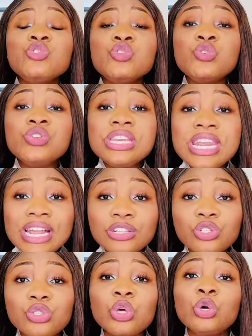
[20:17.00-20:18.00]
you
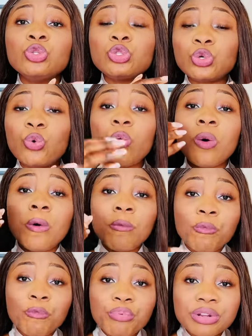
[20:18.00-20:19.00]
need to
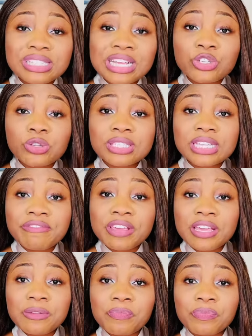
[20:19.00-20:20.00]
present your
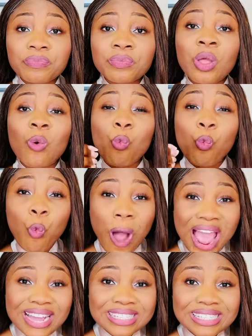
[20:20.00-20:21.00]
CV
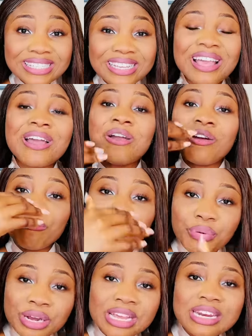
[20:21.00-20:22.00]
whilst
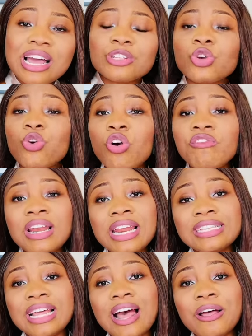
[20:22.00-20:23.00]
bringing out your cover
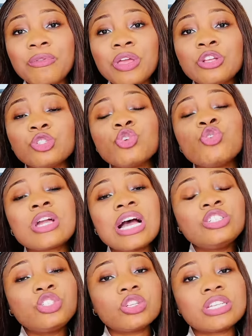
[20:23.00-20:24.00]
letter. So you
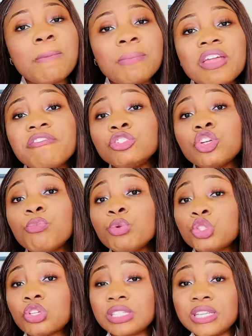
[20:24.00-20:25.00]
can't just apply for a
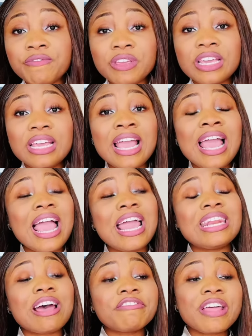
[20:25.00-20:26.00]
job with your CV
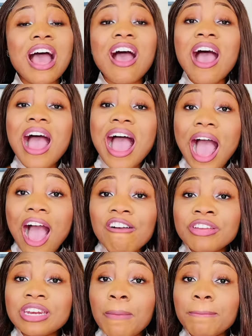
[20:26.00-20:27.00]
and after
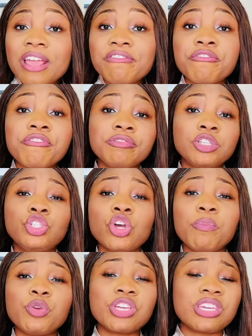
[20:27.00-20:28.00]
having applied for 50
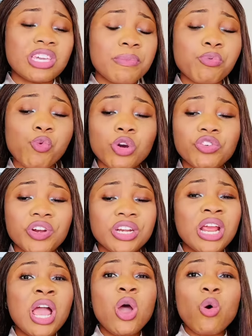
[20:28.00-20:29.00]
jobs, you keep
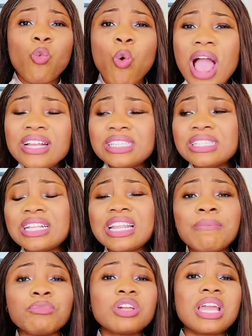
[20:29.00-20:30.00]
wondering, why is it
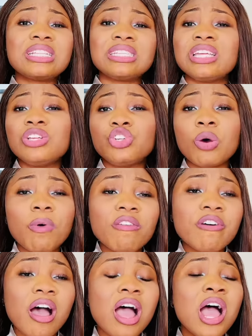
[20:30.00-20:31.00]
that I'm not getting a job
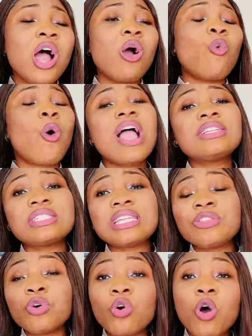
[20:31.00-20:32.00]
offer? Why is
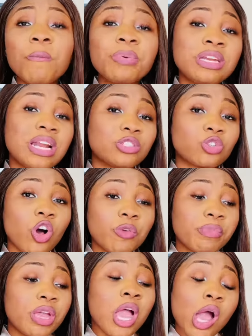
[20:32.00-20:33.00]
it that no company has
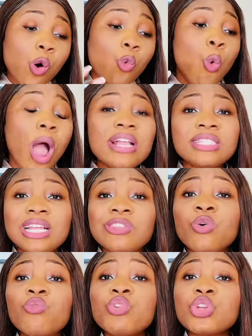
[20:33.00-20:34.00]
called me? Why is it
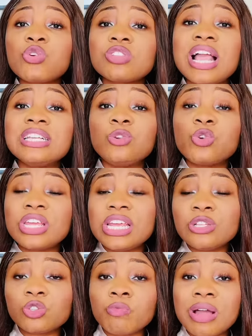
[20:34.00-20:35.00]
that no recruiter is
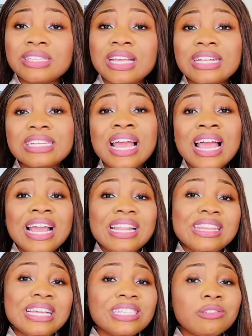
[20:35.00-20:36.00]
looking into my site?
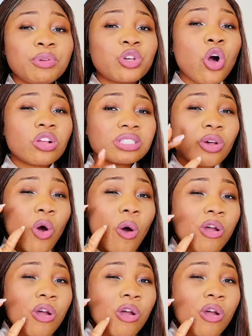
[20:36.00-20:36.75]
This is because